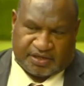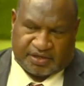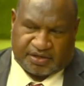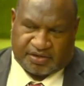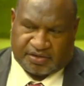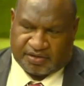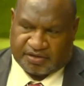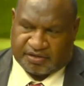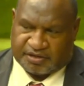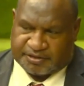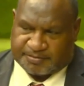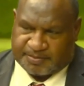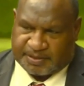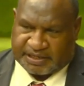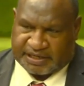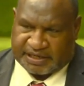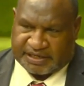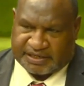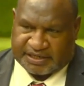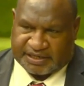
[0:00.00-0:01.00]
All this
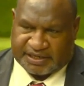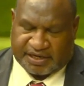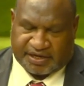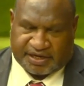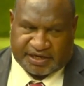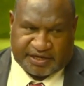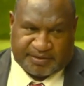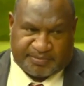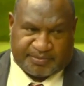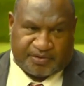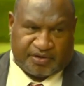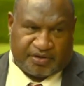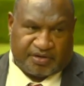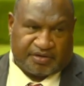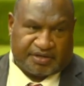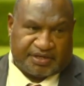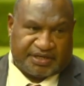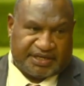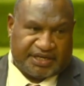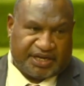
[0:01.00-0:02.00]
block and deny let him go.
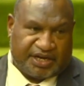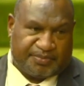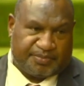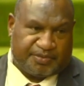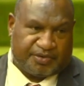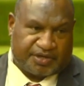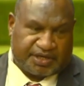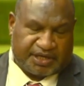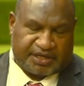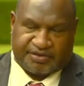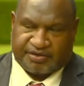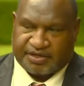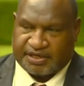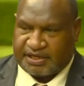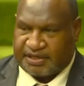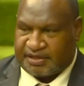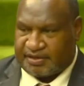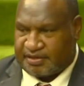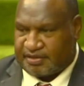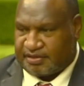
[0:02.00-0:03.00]
Deny block
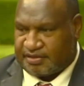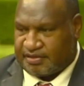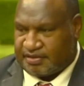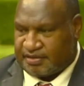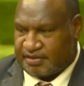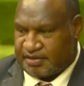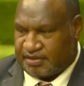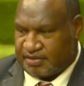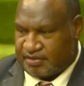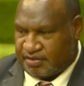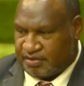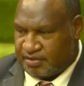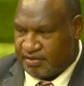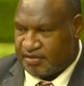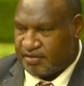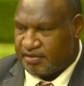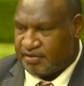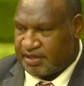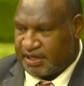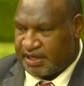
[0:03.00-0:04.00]
country,
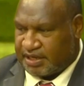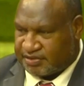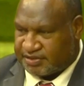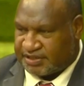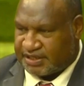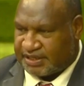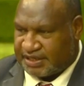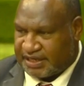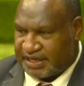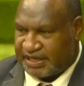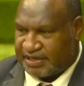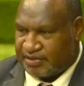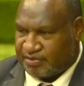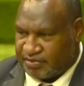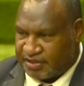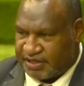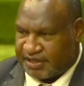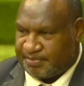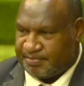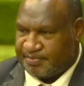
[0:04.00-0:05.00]
all outside line
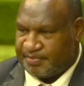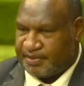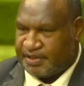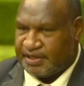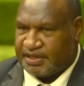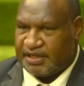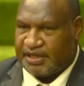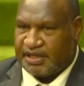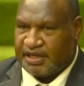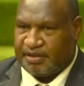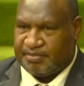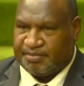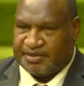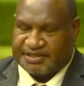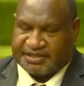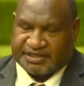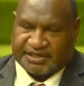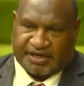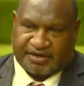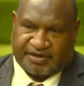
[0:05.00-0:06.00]
look him. And we
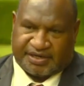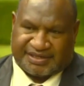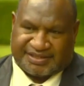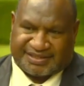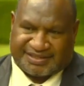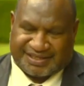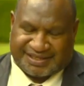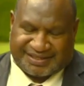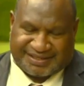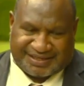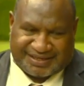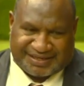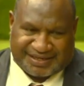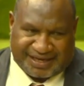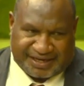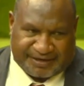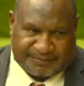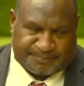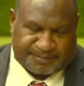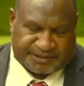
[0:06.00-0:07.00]
see now at
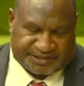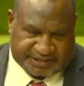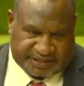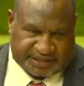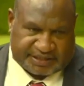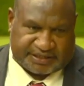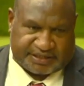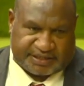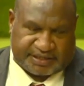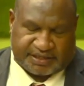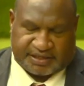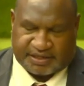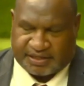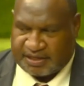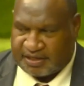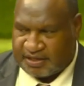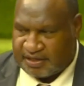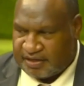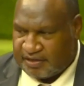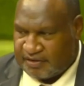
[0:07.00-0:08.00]
39%.
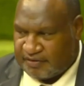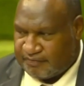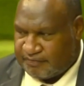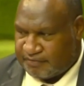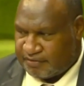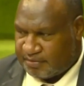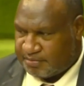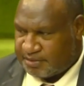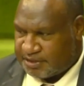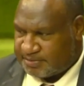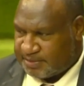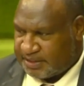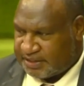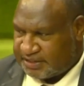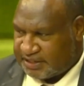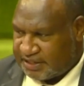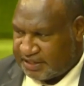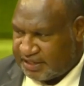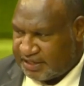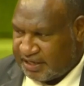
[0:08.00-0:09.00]
From this block
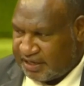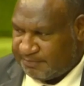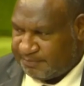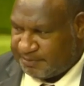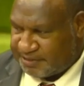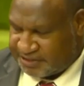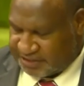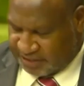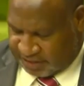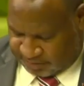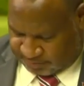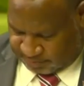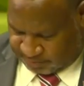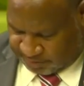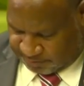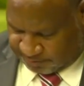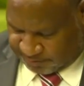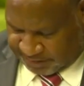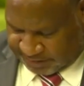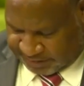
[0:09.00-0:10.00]
39%,
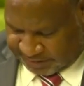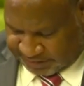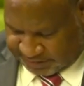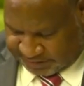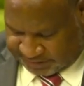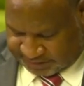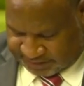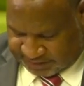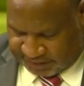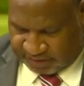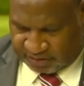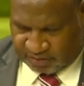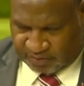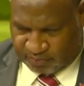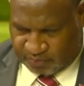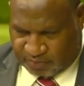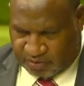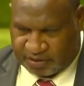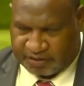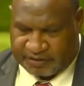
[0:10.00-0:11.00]
we play start
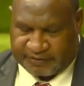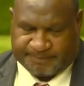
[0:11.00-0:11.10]
long walk.